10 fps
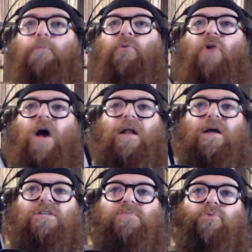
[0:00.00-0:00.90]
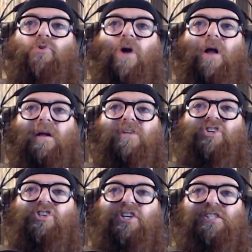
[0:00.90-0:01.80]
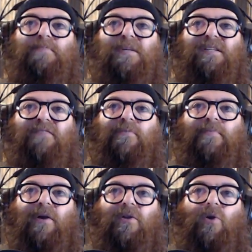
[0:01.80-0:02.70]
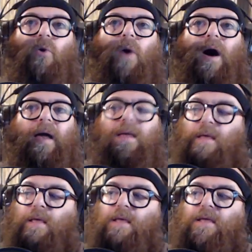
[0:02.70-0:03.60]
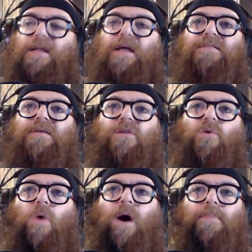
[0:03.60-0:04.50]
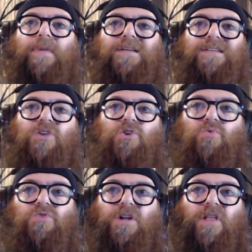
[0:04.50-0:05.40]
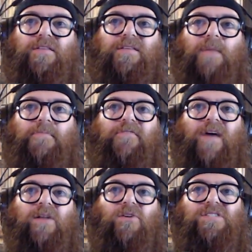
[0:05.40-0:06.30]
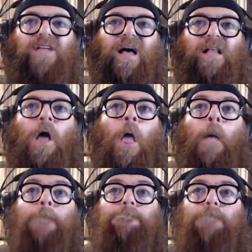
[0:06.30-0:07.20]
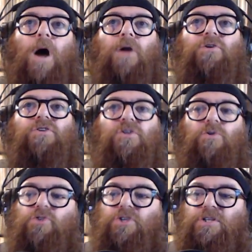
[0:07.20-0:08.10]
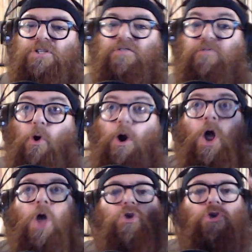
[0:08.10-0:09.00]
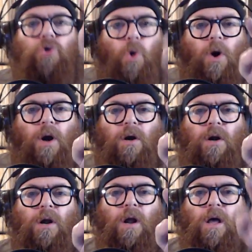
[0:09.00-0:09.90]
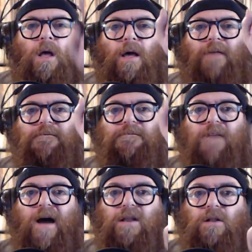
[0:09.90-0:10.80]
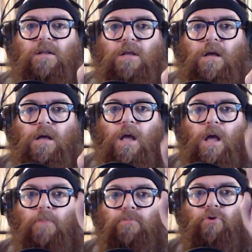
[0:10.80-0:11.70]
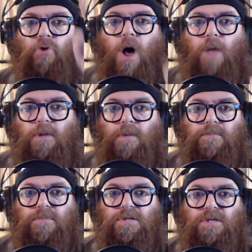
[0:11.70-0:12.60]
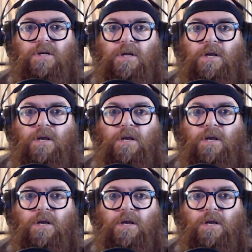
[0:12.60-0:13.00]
Products. Shit's missing from there. You know why? Can I tell you why? Because I use it all the time. Vinyl Style. Modern solutions for your vinyl problems.